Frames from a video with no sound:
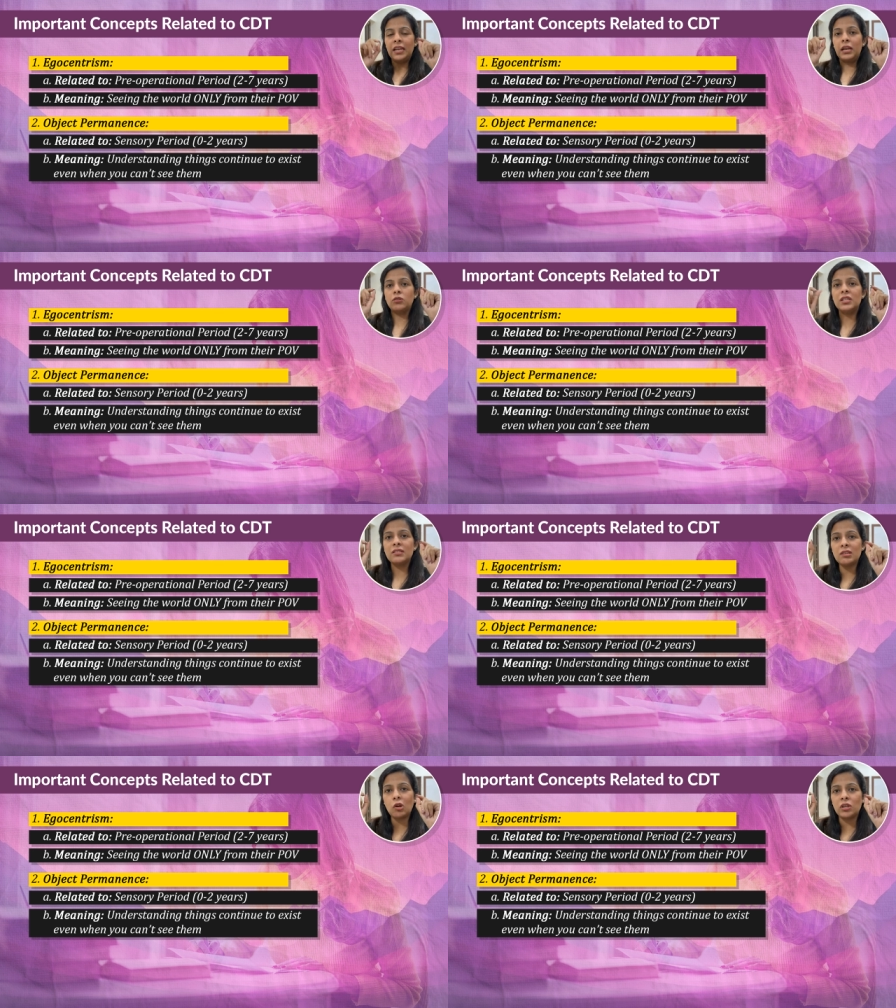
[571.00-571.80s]
Now,
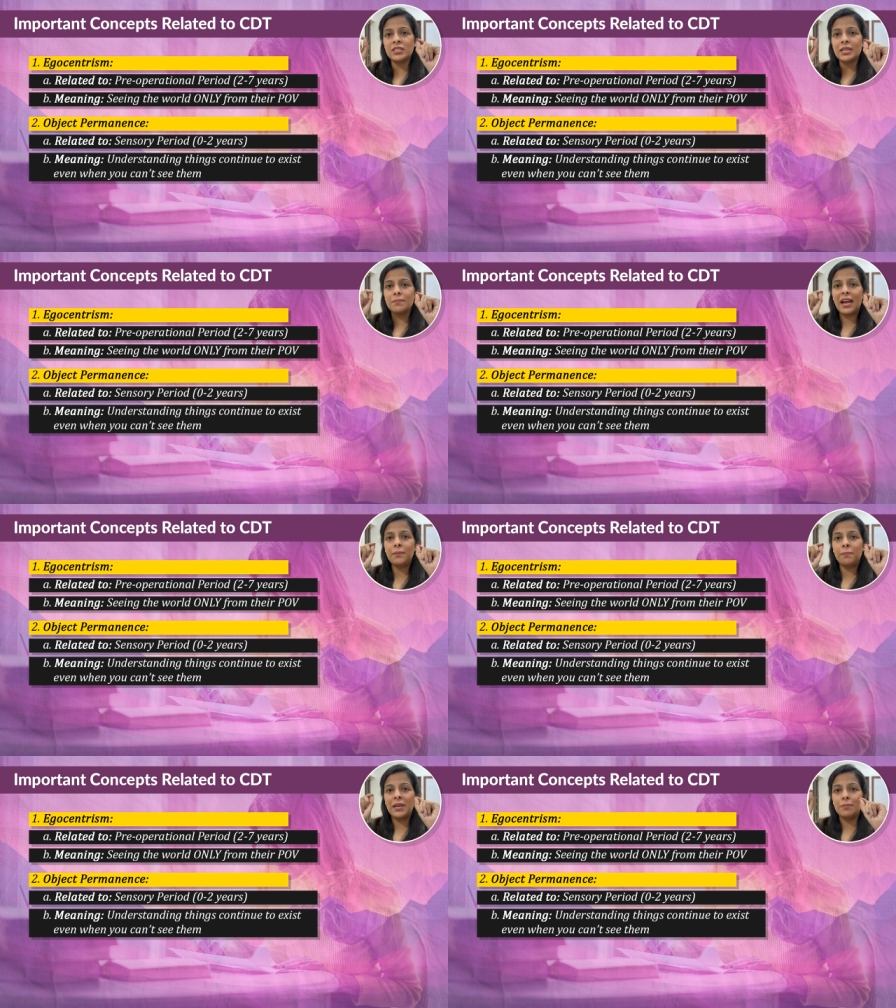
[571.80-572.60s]
this is a concept
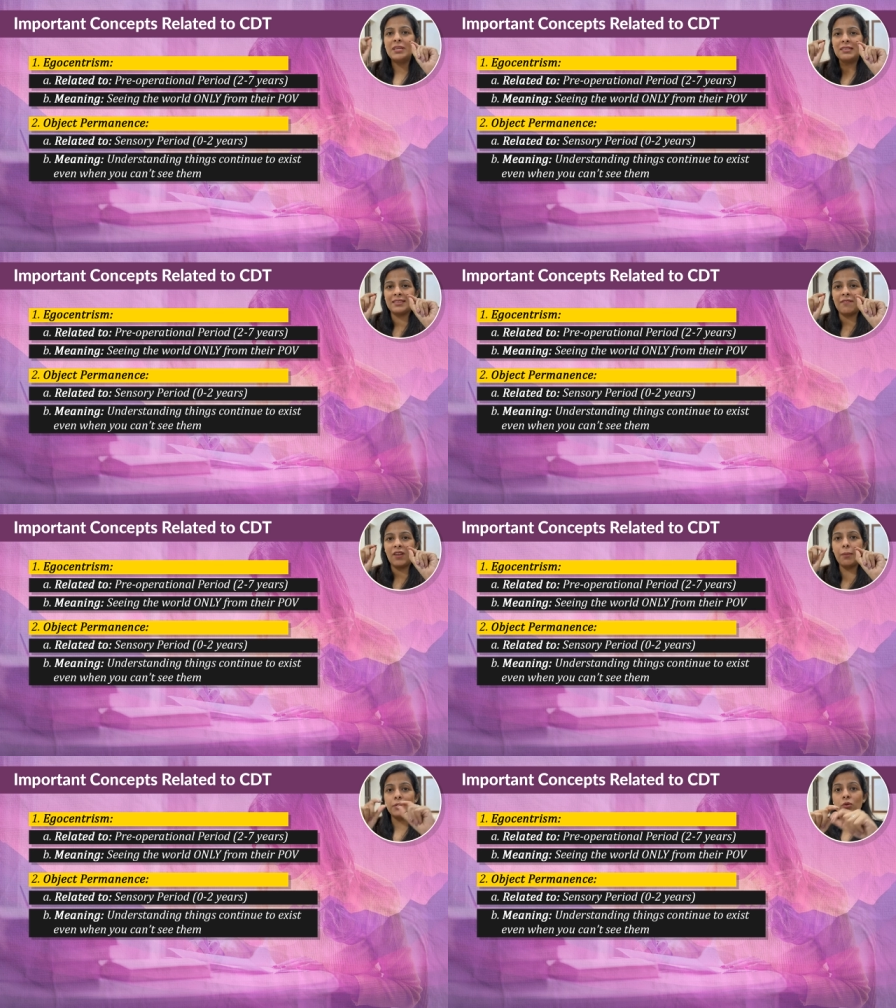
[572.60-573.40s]
that babies develop